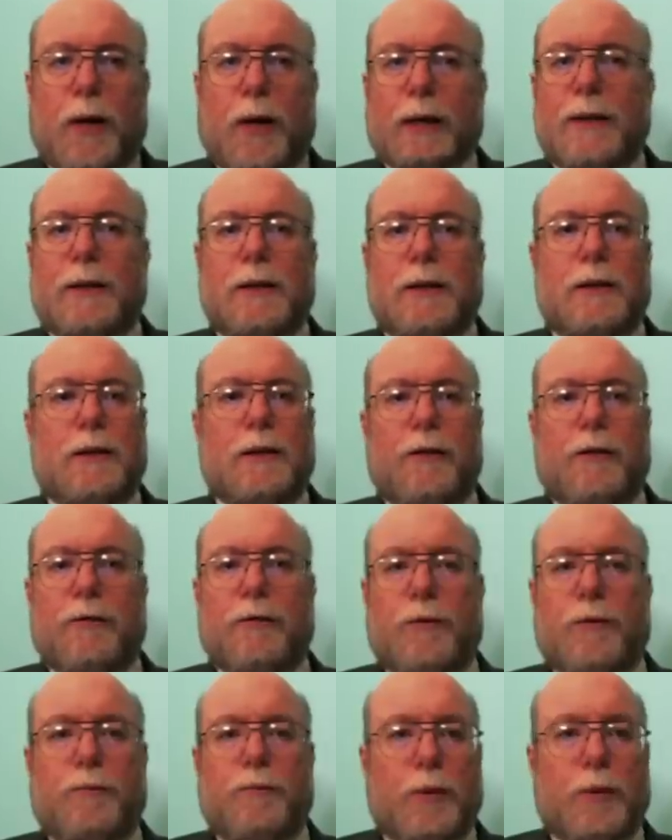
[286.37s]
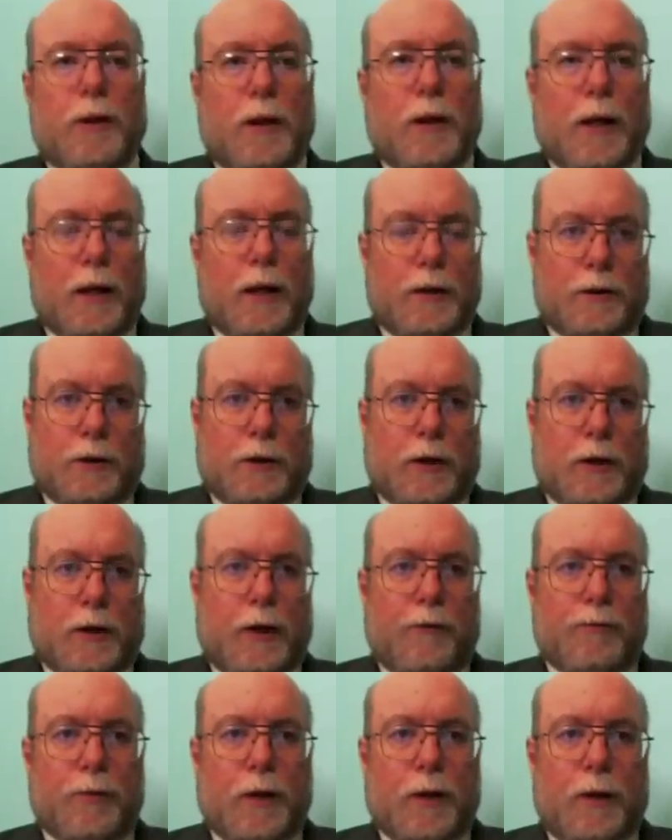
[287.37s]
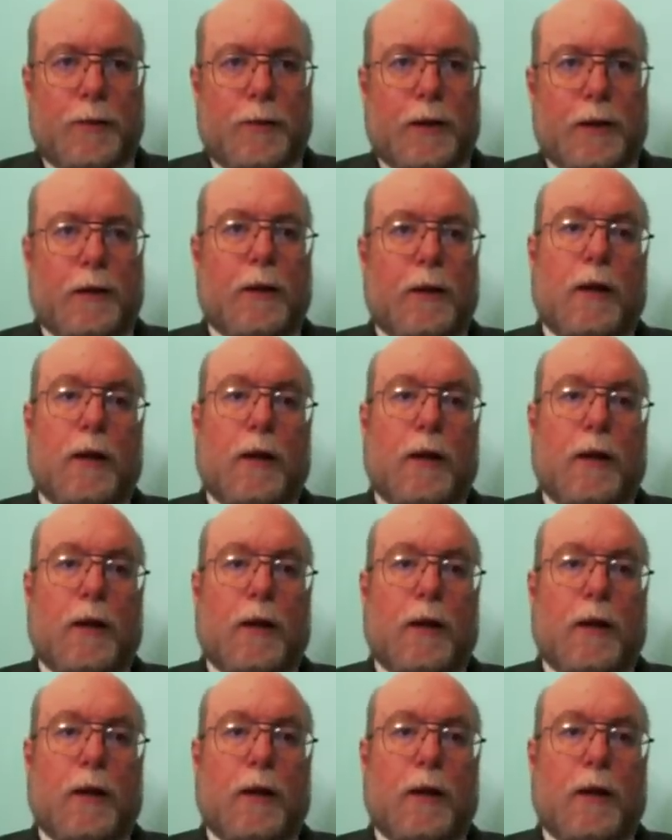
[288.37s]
Prices have plunged, they've mm-hmm. plummeted.